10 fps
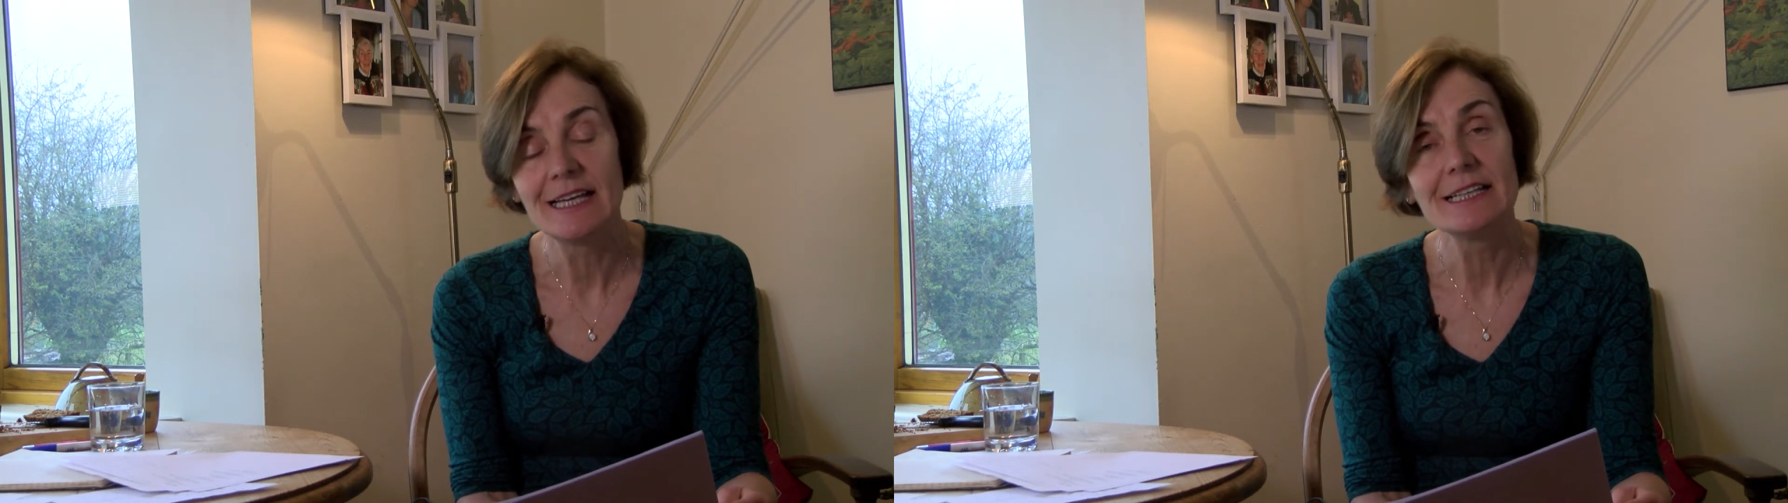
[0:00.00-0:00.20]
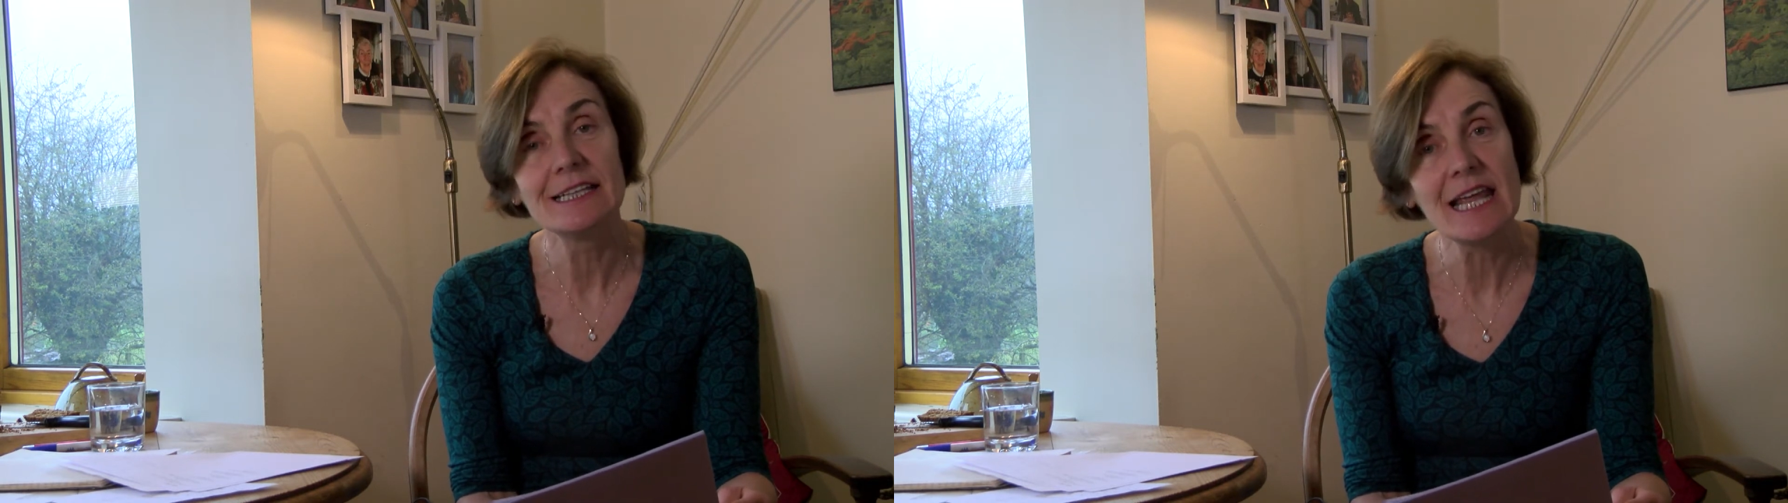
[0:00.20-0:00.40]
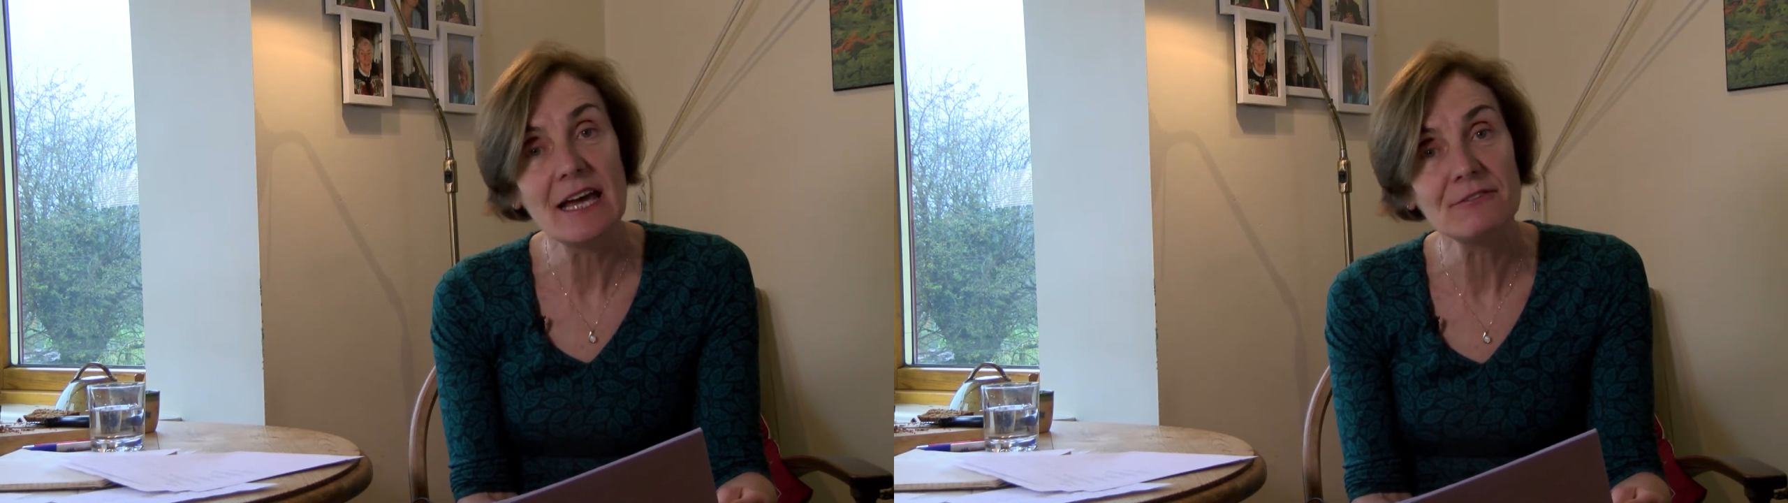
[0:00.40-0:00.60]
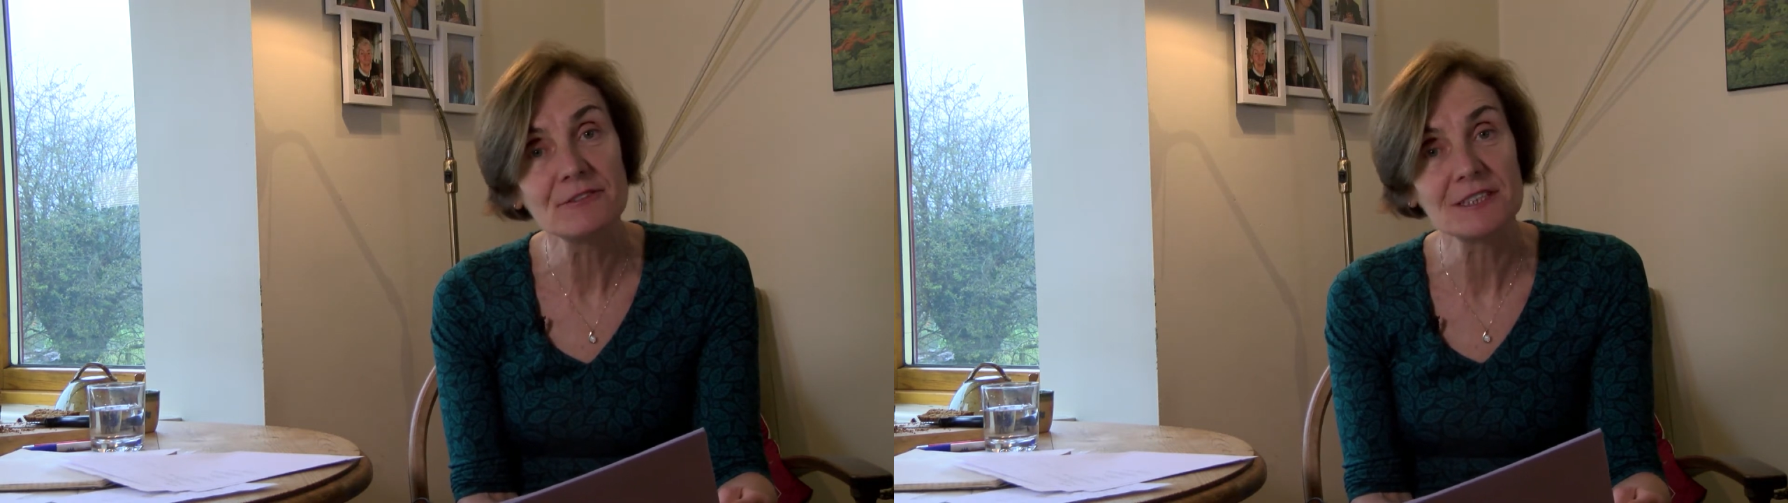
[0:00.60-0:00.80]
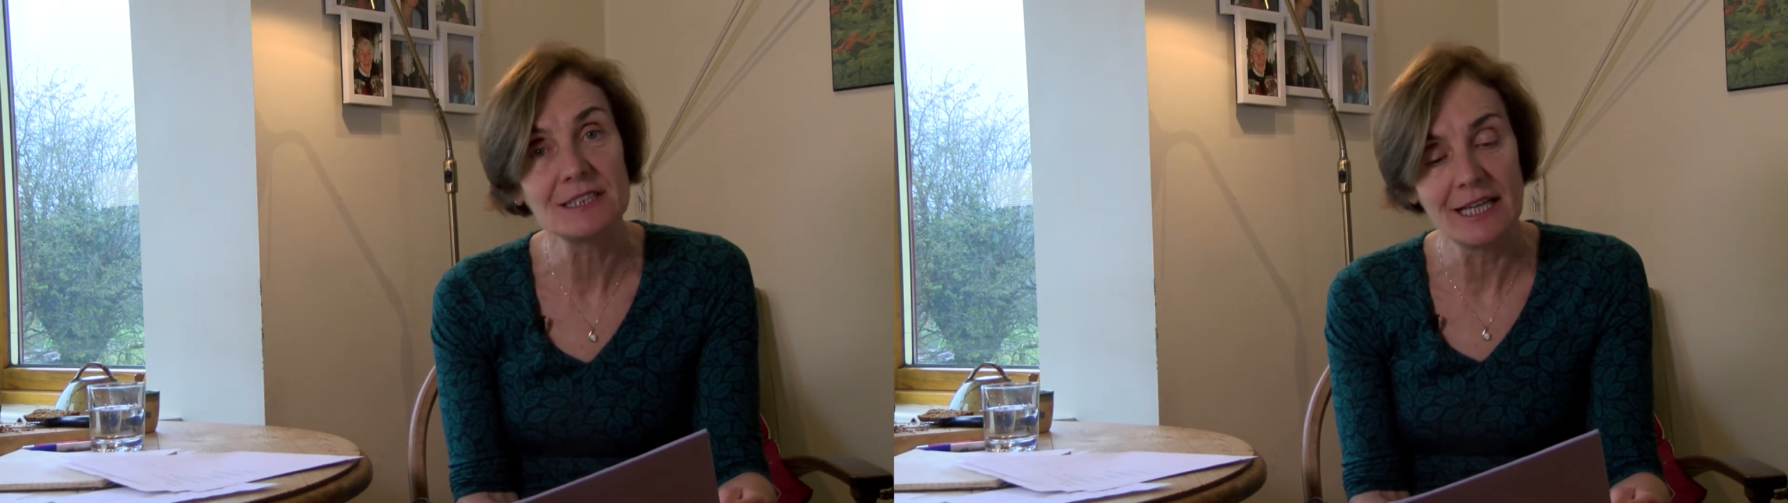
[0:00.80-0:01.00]

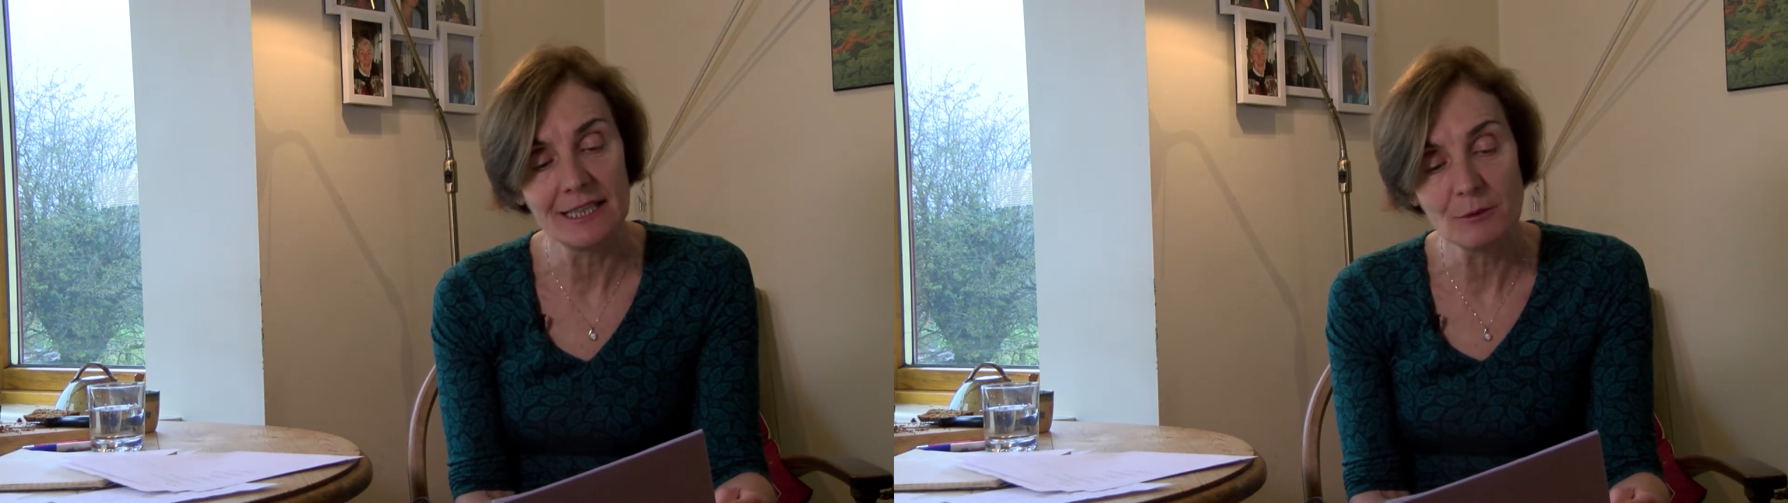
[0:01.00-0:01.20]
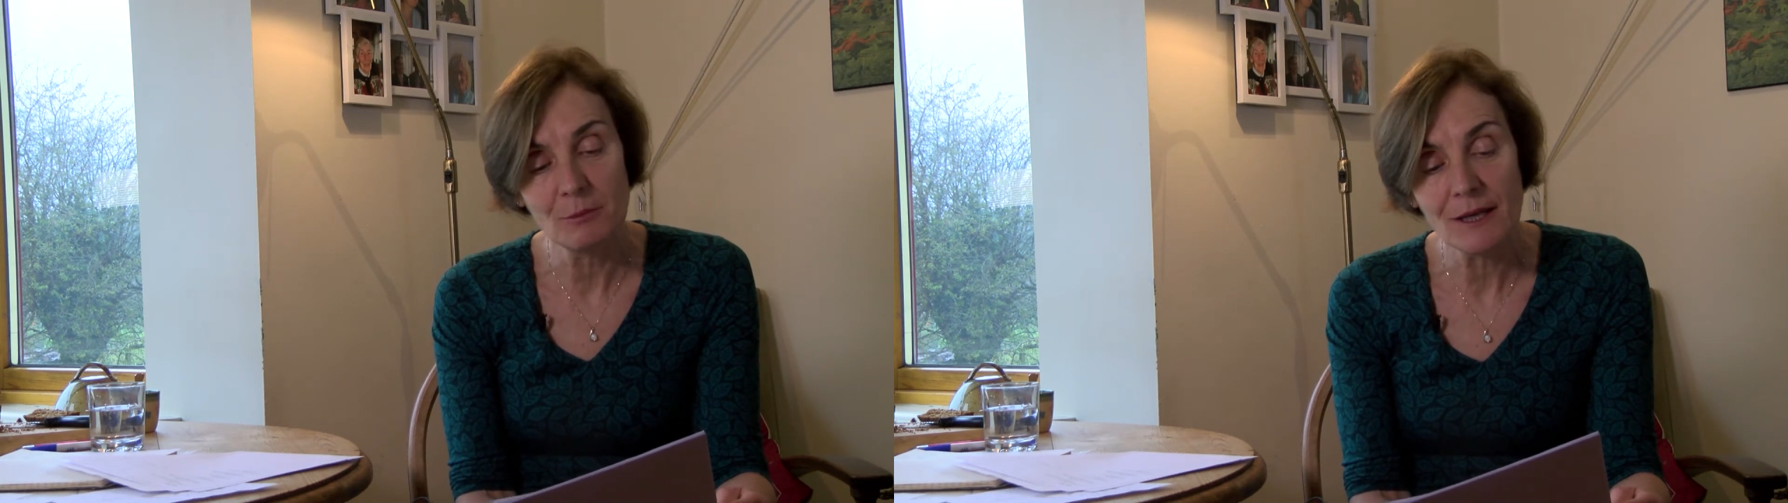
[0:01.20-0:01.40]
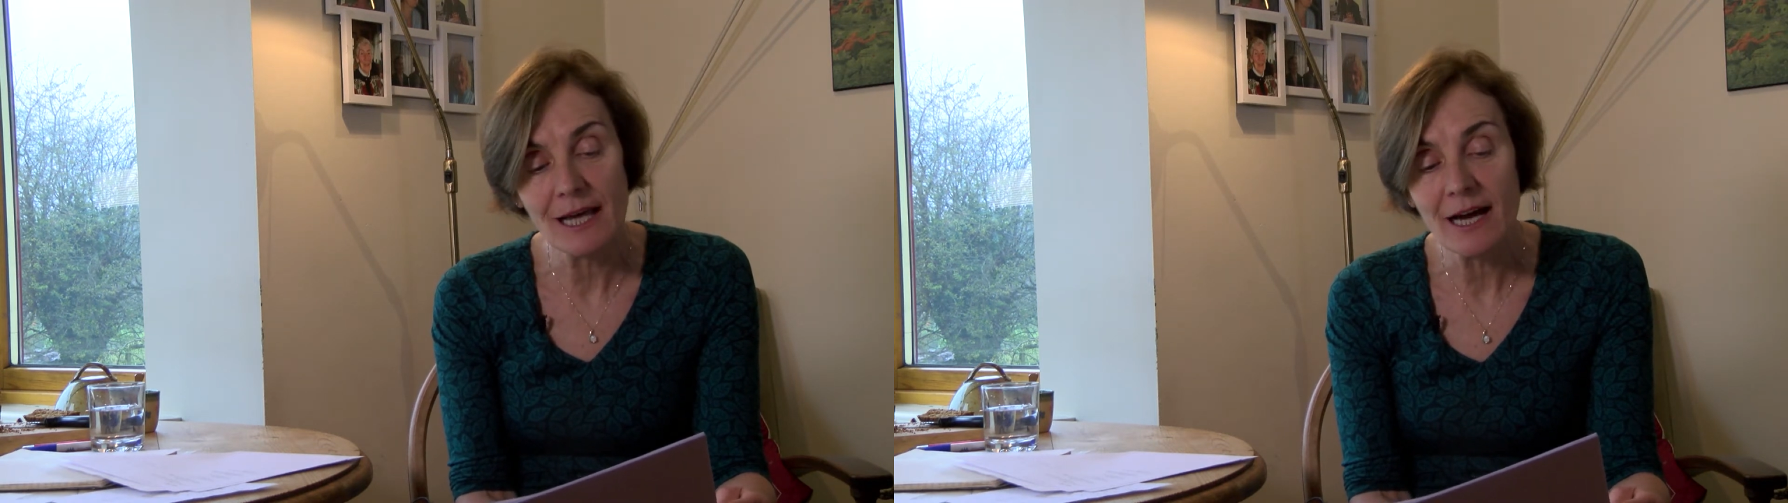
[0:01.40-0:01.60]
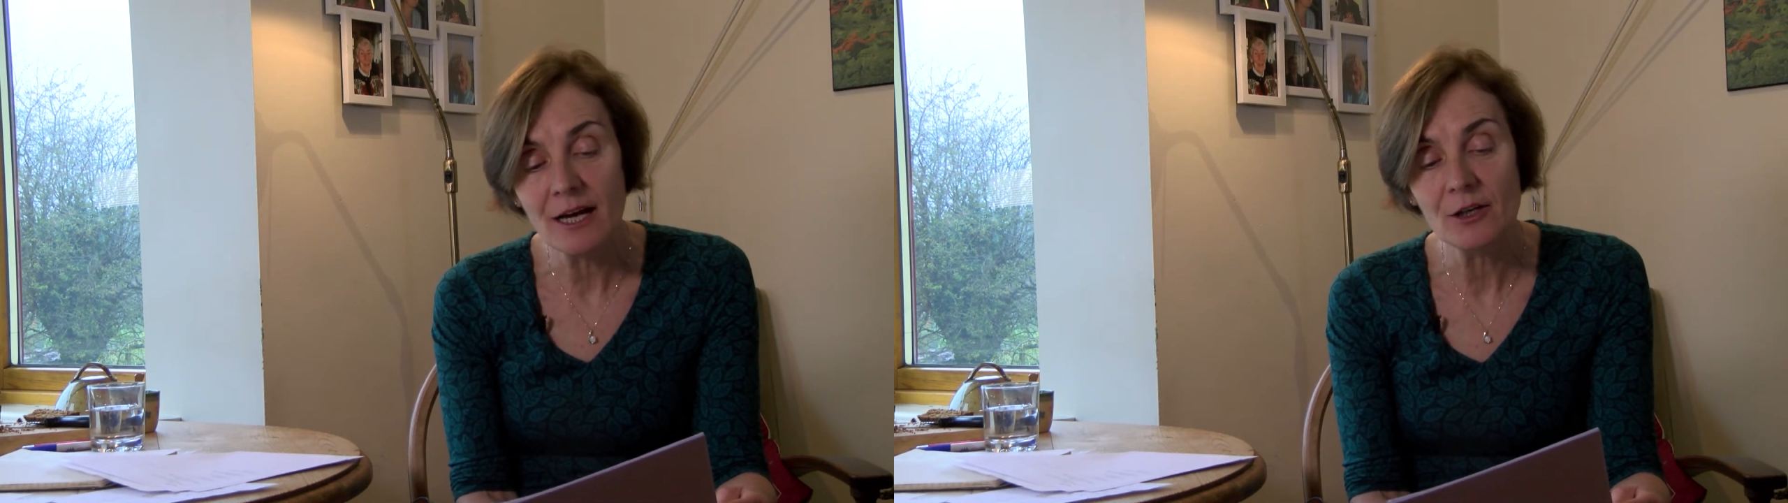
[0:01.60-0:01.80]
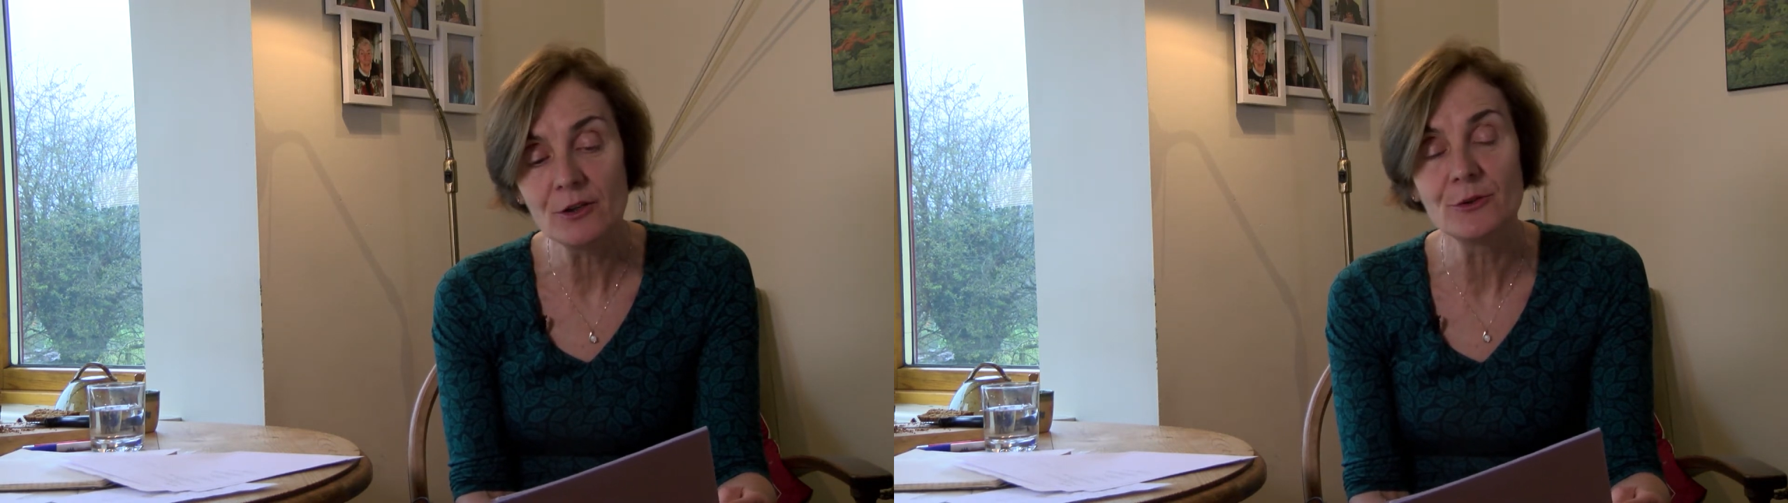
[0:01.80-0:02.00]
left like
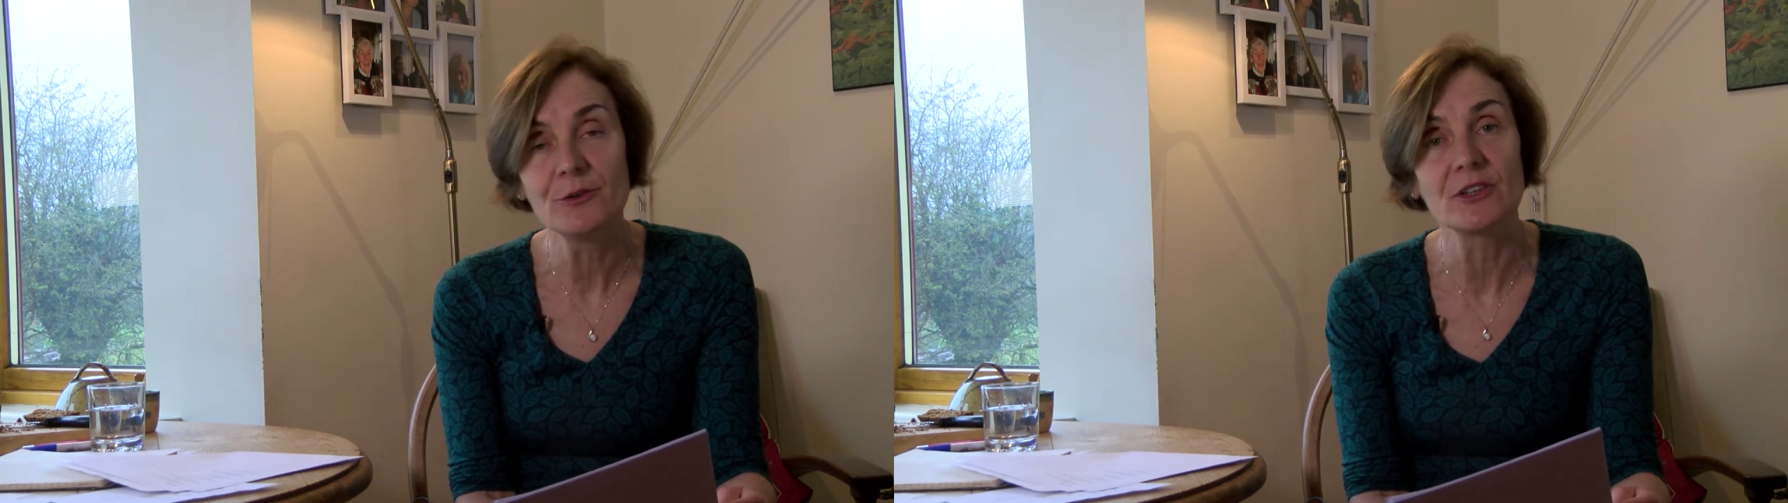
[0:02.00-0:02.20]
ploughs